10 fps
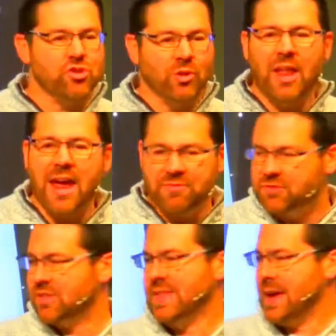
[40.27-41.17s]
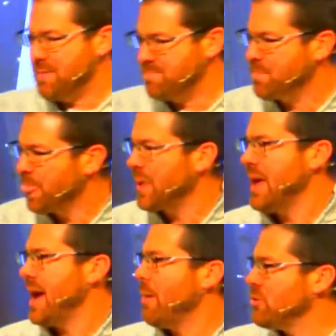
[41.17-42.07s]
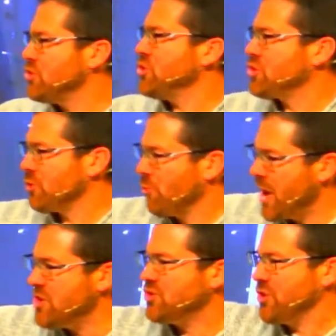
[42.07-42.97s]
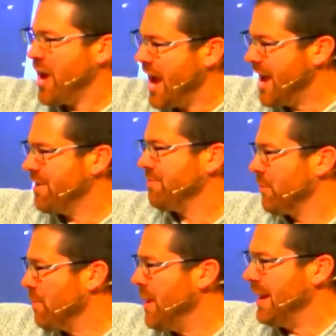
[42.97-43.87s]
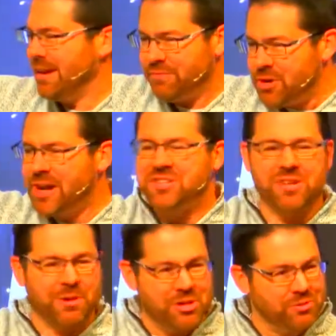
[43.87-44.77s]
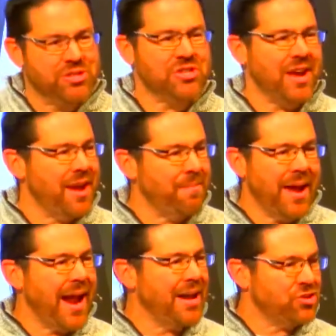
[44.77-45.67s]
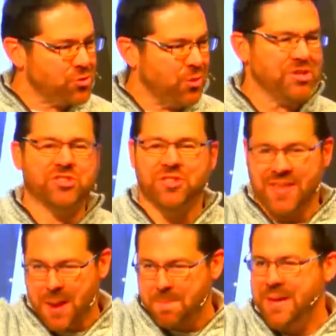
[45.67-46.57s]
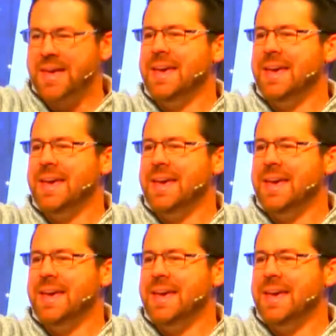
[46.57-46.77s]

your life to them. I want you just to raise your hand for a minute. If you got somebody you would say, man, I trust them.